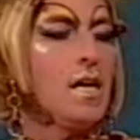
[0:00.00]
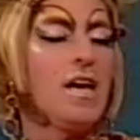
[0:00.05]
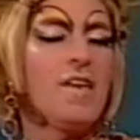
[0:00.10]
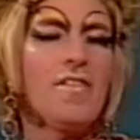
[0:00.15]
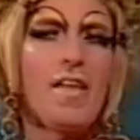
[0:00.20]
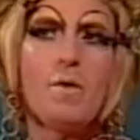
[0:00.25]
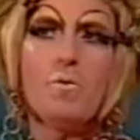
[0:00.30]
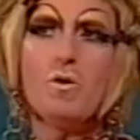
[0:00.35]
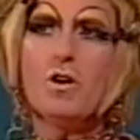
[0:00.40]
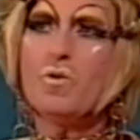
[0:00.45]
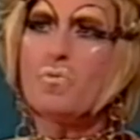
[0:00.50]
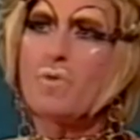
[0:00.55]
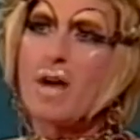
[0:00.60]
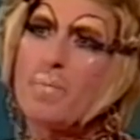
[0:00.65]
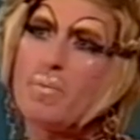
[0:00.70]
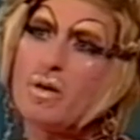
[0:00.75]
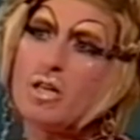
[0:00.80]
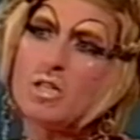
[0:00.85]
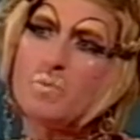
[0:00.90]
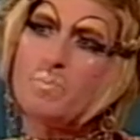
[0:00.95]
They weren't
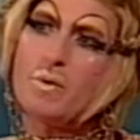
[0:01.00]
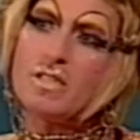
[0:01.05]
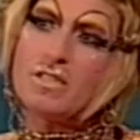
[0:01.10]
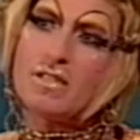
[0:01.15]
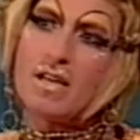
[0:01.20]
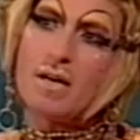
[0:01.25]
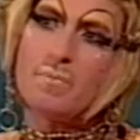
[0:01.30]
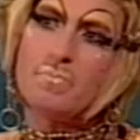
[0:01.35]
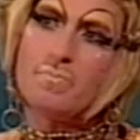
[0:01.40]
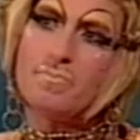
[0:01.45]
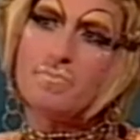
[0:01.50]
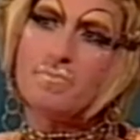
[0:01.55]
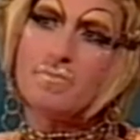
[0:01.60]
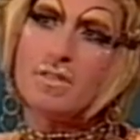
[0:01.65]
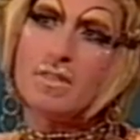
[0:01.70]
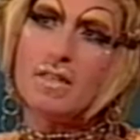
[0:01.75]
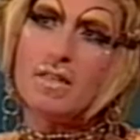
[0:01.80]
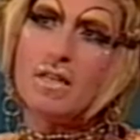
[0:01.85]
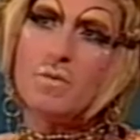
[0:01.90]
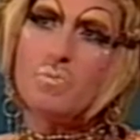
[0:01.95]
rubbish, but
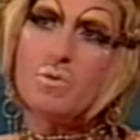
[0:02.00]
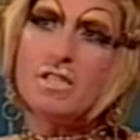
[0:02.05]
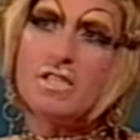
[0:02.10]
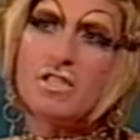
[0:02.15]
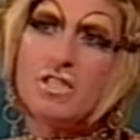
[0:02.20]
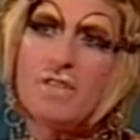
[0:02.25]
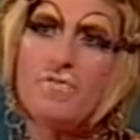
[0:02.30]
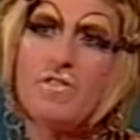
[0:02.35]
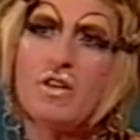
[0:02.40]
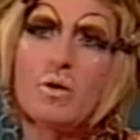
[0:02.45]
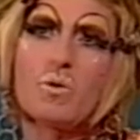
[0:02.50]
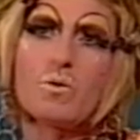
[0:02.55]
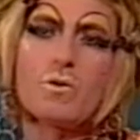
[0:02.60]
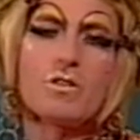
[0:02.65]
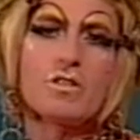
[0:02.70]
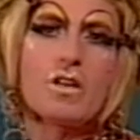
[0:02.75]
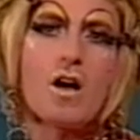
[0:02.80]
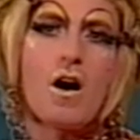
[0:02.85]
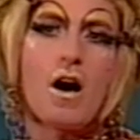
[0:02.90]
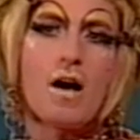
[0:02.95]
it was difficult at
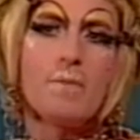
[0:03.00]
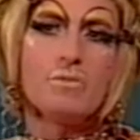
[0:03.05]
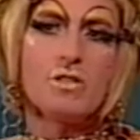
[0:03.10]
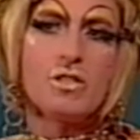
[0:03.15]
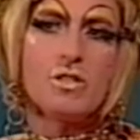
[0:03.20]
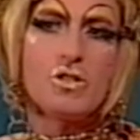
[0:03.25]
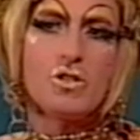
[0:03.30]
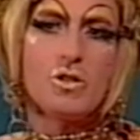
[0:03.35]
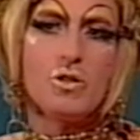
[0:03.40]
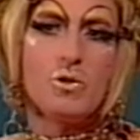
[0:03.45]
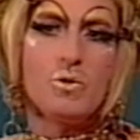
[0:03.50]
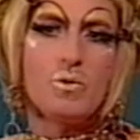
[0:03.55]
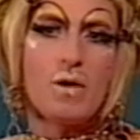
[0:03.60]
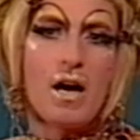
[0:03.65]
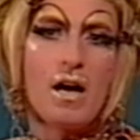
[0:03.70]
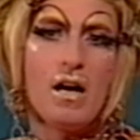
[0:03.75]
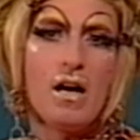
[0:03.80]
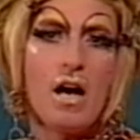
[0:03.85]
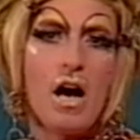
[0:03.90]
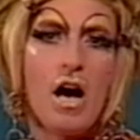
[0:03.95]
times
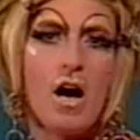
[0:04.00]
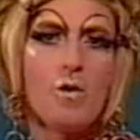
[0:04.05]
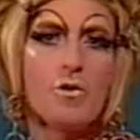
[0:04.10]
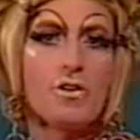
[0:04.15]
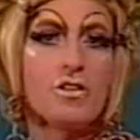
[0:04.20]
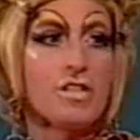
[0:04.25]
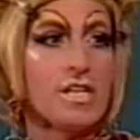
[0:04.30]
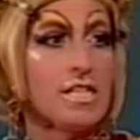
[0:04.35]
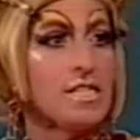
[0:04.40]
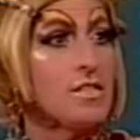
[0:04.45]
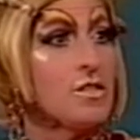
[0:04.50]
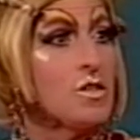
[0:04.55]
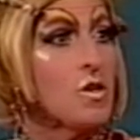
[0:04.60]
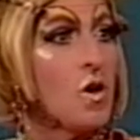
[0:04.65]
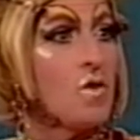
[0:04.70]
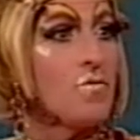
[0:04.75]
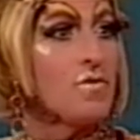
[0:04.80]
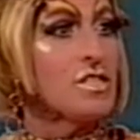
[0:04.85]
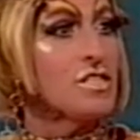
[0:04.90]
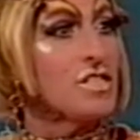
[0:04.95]
to hold a decent
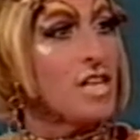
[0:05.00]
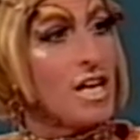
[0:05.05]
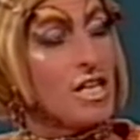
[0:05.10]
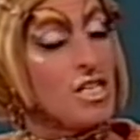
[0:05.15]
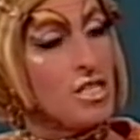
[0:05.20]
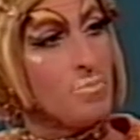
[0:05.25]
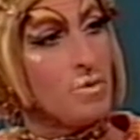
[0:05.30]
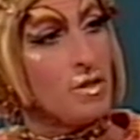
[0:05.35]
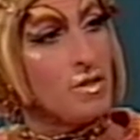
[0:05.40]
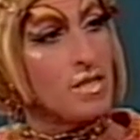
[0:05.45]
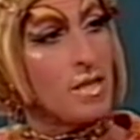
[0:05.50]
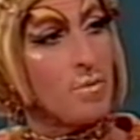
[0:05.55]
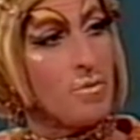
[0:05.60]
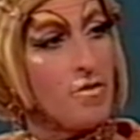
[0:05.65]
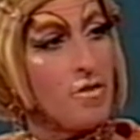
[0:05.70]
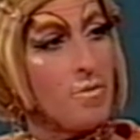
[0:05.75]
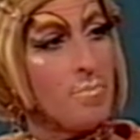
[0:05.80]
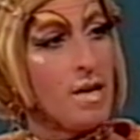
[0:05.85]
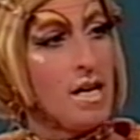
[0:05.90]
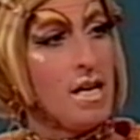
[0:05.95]
conversation with some
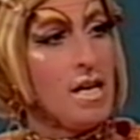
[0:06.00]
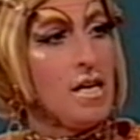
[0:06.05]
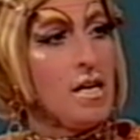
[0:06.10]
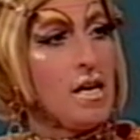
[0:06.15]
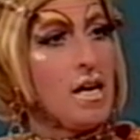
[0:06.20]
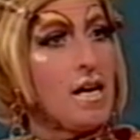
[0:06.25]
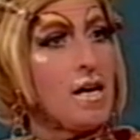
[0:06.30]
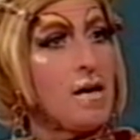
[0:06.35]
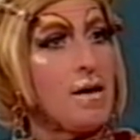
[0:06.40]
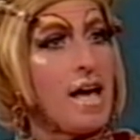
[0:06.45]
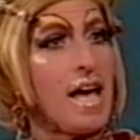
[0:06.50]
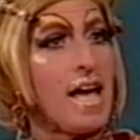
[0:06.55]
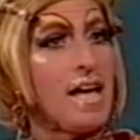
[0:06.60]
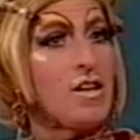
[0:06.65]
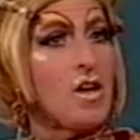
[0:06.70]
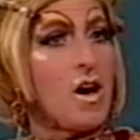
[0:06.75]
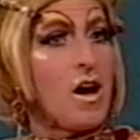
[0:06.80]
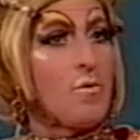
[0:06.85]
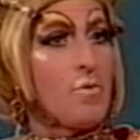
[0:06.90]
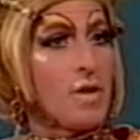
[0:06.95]
of them. And
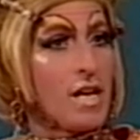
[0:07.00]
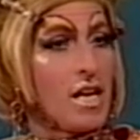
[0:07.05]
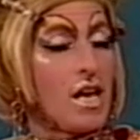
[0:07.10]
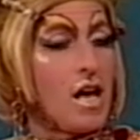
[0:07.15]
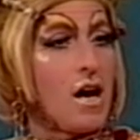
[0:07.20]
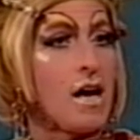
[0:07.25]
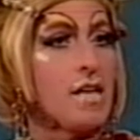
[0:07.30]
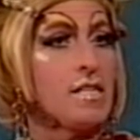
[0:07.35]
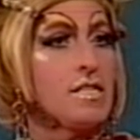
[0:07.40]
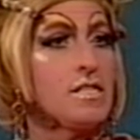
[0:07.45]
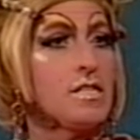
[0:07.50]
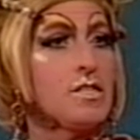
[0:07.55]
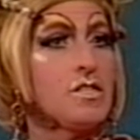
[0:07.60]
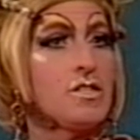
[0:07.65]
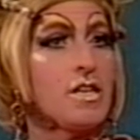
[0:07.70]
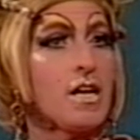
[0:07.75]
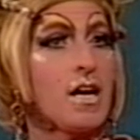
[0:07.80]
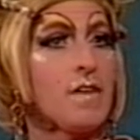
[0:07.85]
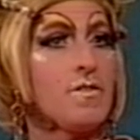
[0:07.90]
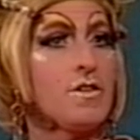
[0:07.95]
I realised that
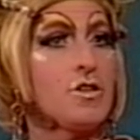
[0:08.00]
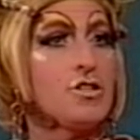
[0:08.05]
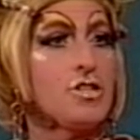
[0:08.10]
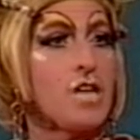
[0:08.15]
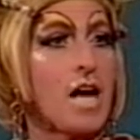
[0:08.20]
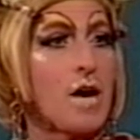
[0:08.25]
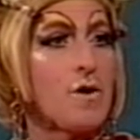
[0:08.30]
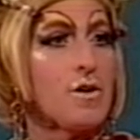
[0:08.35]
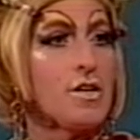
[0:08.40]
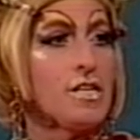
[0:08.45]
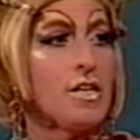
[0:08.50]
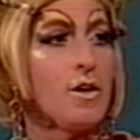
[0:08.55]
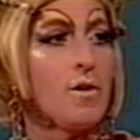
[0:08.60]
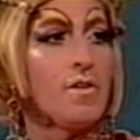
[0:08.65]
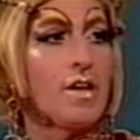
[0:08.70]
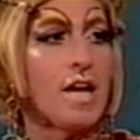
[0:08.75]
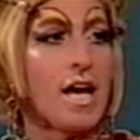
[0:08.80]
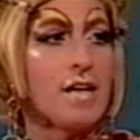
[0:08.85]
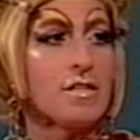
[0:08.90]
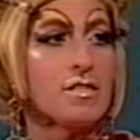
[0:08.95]
the charity on
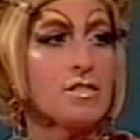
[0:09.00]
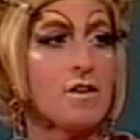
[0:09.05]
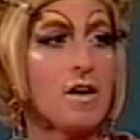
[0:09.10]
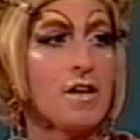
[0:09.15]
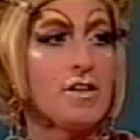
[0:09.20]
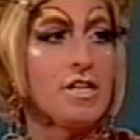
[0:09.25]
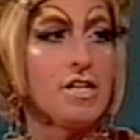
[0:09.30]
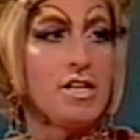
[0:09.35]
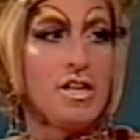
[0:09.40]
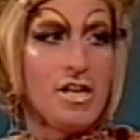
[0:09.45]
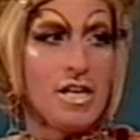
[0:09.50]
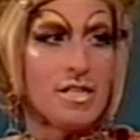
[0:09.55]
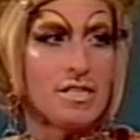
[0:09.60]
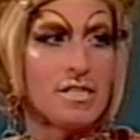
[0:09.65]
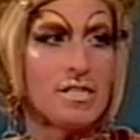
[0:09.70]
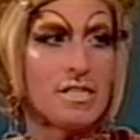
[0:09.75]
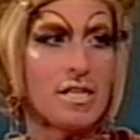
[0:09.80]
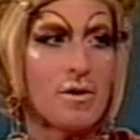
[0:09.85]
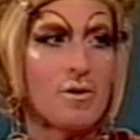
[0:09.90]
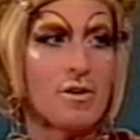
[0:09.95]
the outside didn't
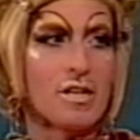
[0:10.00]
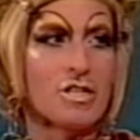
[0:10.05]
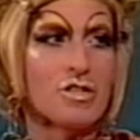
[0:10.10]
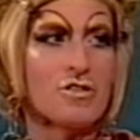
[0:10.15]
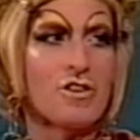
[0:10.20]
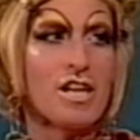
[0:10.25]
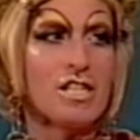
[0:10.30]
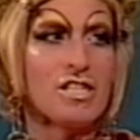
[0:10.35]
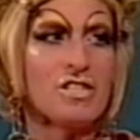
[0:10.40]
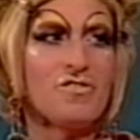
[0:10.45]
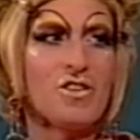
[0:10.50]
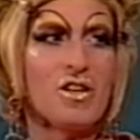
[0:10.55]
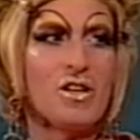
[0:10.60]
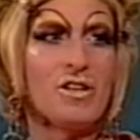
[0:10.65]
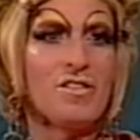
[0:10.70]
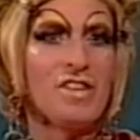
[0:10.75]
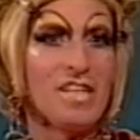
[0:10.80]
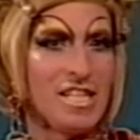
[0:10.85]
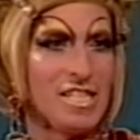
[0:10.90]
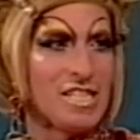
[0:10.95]
necessarily transfer to
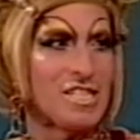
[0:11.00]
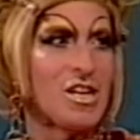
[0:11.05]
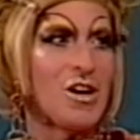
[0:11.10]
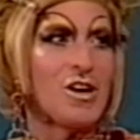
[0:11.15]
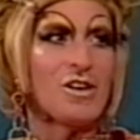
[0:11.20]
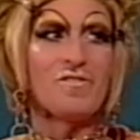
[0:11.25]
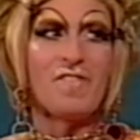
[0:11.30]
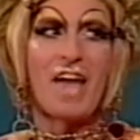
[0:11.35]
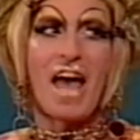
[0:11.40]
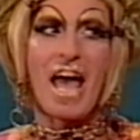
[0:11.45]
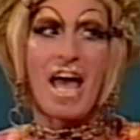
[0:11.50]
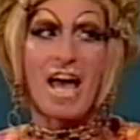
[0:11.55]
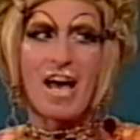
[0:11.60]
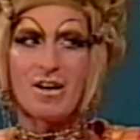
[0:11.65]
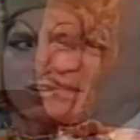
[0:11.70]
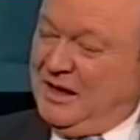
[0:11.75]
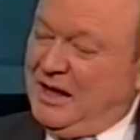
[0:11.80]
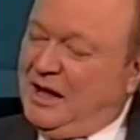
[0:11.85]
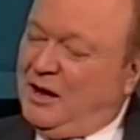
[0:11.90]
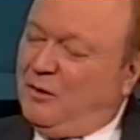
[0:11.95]
the inside of the
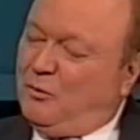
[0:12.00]
house.